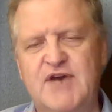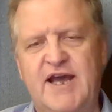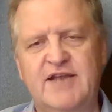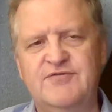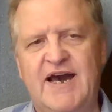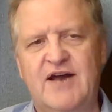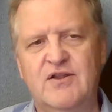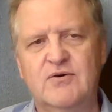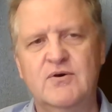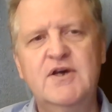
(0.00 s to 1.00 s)
trying to
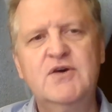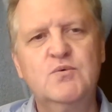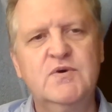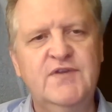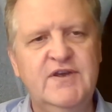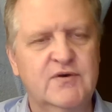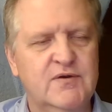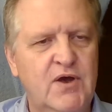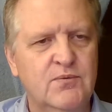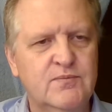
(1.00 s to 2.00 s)
follow with ear
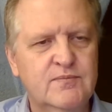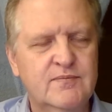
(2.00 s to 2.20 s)
alone.